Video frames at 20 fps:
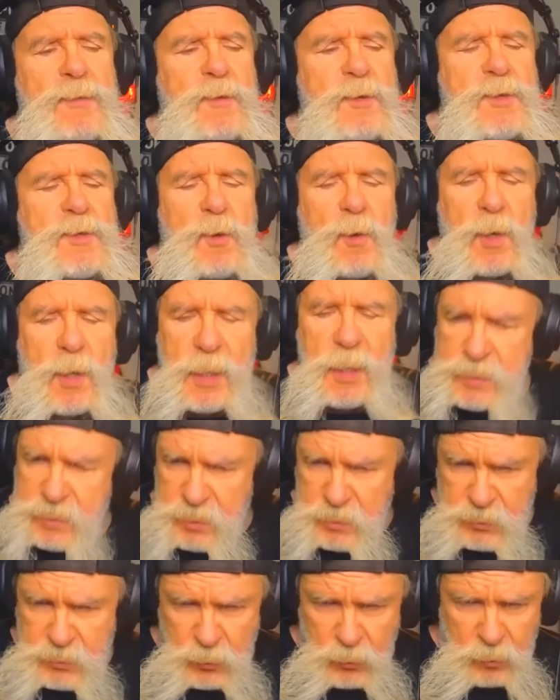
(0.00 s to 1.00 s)
you
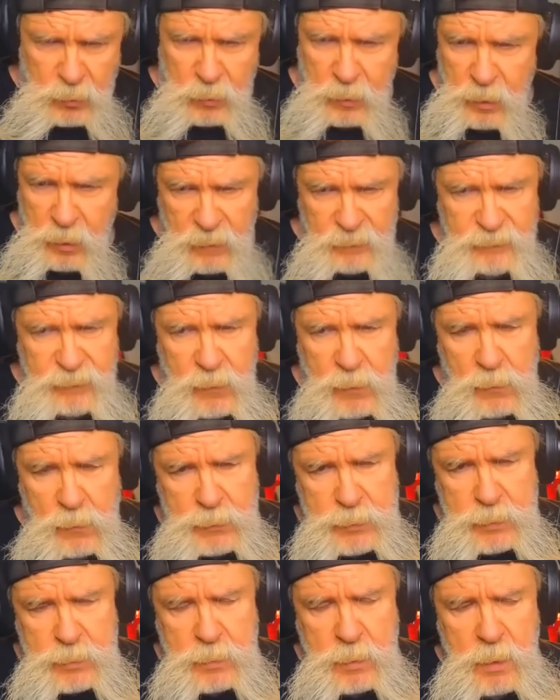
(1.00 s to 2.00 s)
listen to it or not,
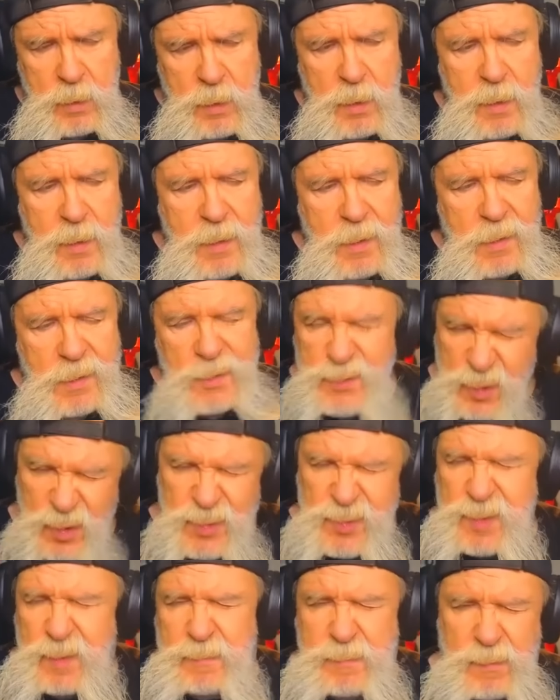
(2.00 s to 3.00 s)
folks,
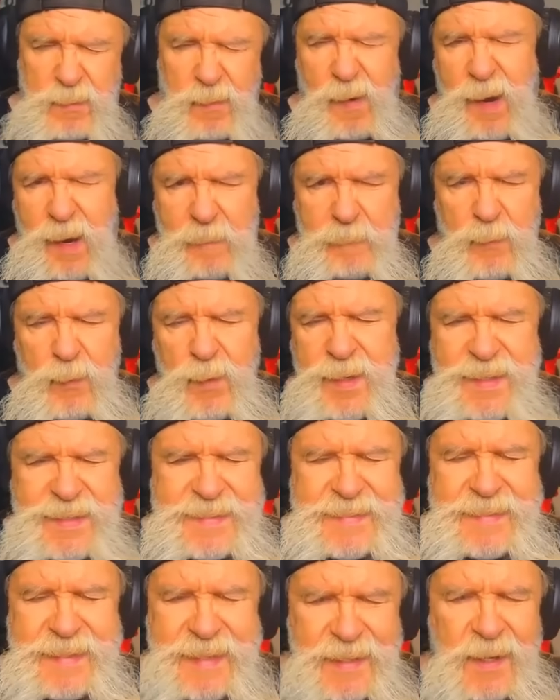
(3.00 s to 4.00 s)
just subscribe. We just need a